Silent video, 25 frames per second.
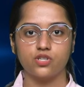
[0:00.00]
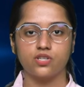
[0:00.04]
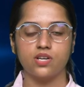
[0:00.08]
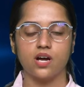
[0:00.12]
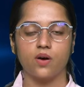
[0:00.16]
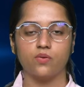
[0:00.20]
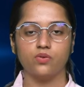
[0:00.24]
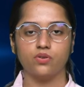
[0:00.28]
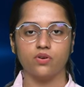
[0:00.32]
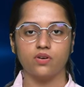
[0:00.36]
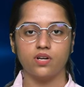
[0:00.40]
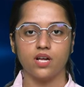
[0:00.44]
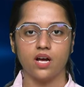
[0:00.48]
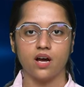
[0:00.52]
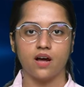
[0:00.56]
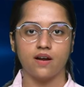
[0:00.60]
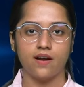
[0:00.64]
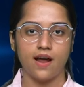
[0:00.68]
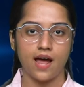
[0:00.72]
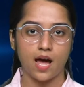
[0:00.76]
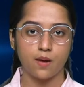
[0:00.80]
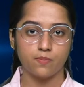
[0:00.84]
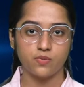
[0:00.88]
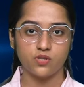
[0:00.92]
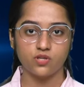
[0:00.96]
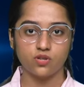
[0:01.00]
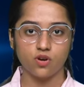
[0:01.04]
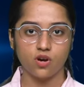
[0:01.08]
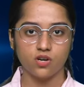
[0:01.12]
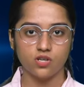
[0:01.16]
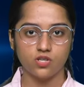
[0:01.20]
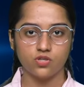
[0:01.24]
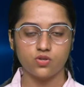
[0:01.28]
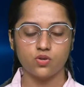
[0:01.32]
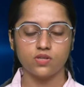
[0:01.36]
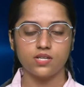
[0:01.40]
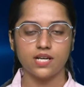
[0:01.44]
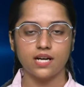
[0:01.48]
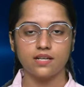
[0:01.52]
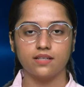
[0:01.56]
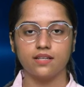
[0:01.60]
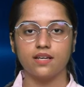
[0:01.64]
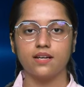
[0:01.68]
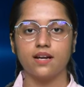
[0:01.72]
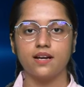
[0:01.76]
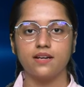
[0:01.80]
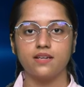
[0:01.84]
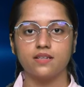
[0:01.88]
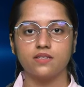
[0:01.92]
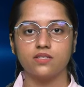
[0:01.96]
Download our app Shorts to get the
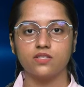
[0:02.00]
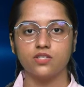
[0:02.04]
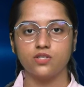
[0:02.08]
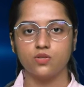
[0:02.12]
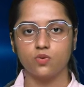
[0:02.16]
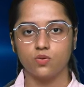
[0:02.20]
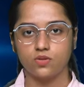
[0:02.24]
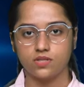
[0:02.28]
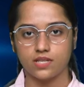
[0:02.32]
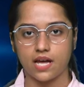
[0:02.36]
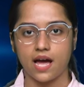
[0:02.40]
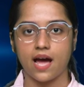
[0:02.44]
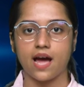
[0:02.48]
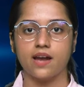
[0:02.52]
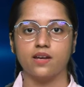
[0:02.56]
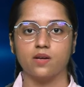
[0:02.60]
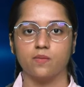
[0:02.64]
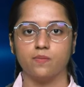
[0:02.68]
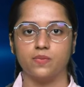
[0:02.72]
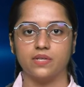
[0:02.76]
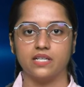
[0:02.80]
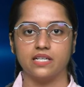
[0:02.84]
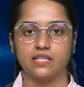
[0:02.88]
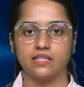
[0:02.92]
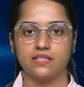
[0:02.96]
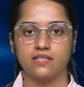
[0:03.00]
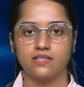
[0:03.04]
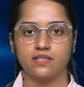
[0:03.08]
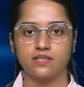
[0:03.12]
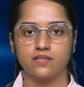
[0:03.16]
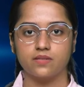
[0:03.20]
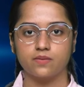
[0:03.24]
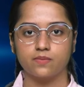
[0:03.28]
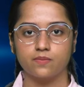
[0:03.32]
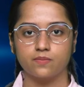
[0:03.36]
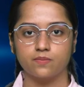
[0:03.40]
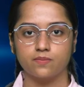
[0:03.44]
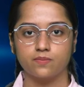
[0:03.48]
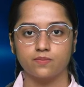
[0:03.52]
latest news and updates.